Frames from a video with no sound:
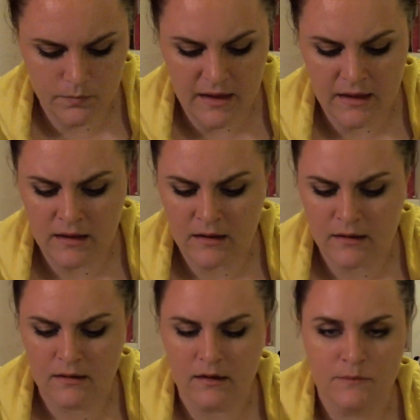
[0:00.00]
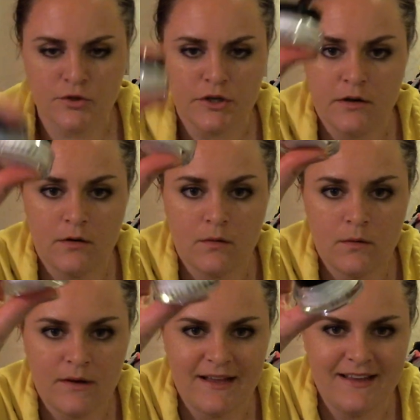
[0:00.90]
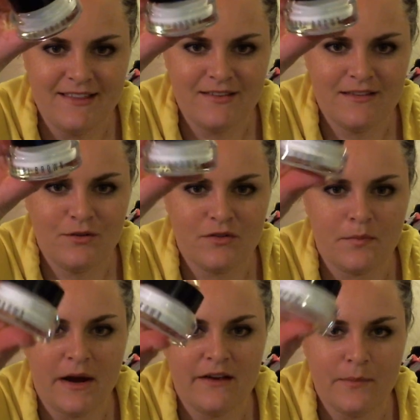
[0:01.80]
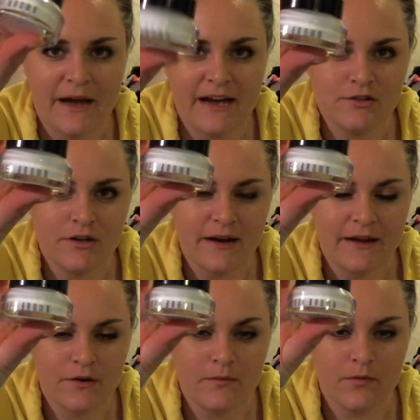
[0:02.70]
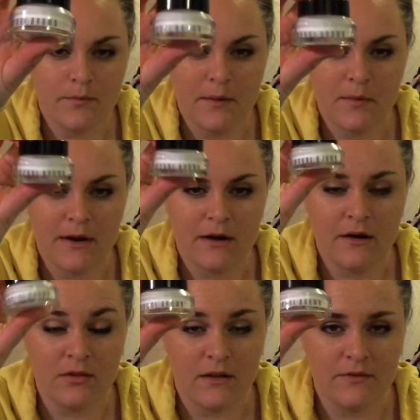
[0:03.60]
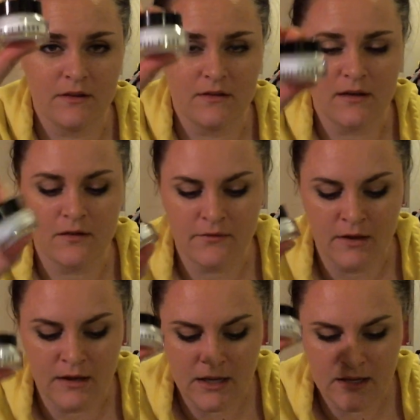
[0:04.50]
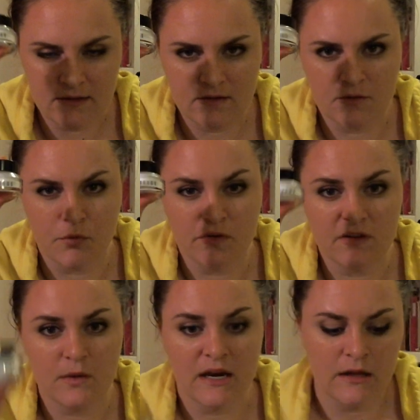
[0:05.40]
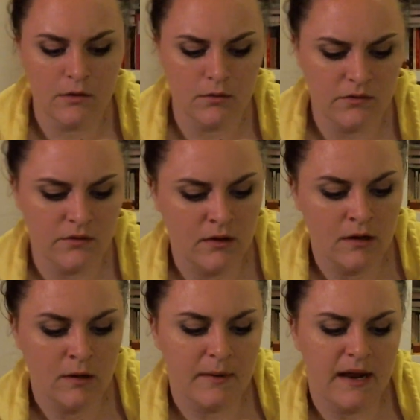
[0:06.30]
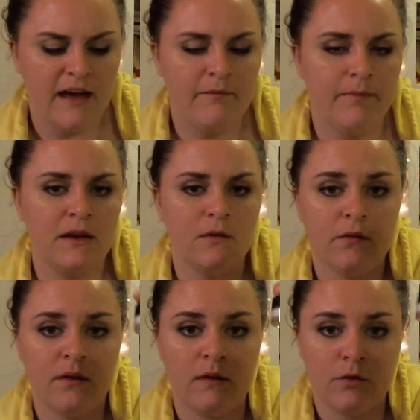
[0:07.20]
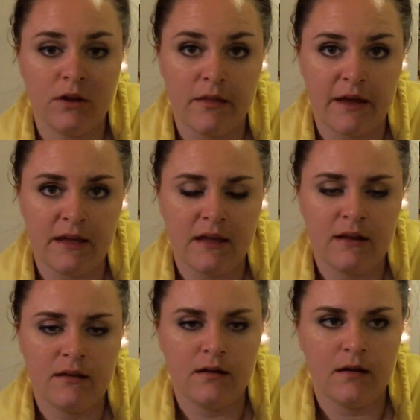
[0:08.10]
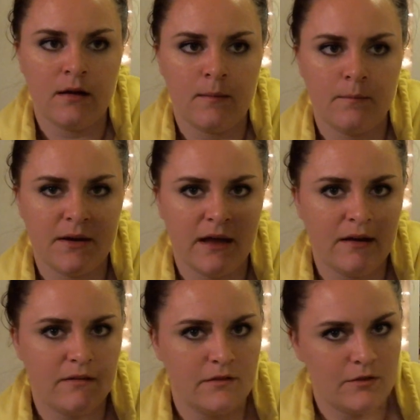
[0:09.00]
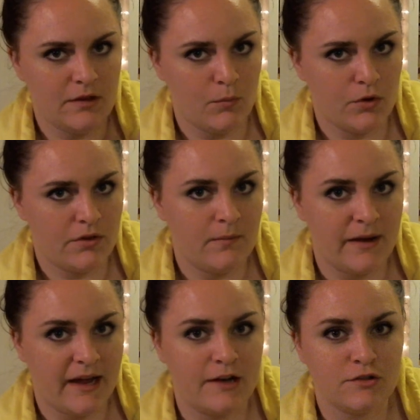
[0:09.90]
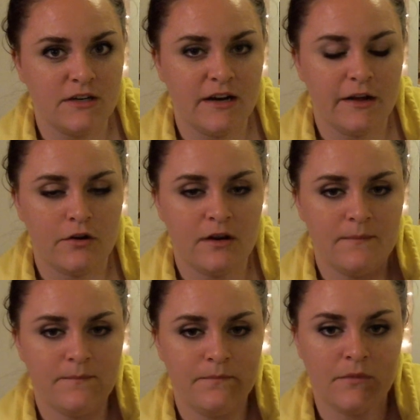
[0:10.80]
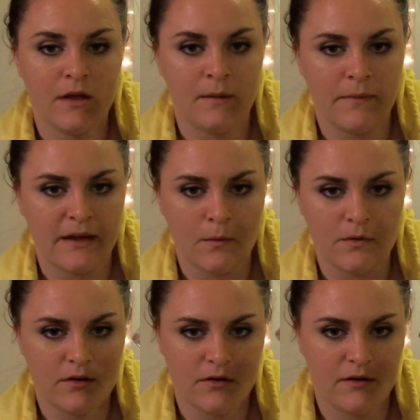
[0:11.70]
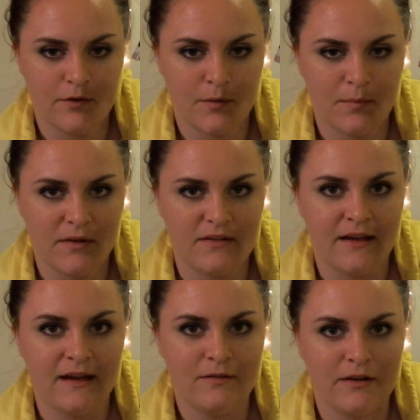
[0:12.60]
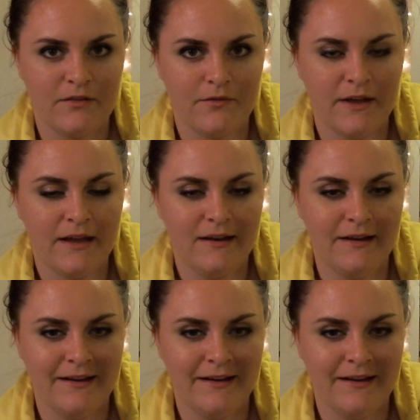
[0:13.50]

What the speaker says: and I'm sure you know, it's no surprise, my hydrating eye cream from Bobbi Brown. I love this stuff. This is mostly what I use, but I have been using and really liking, but not necessarily more than my hydrating eye cream. Like could never replace that as of yet.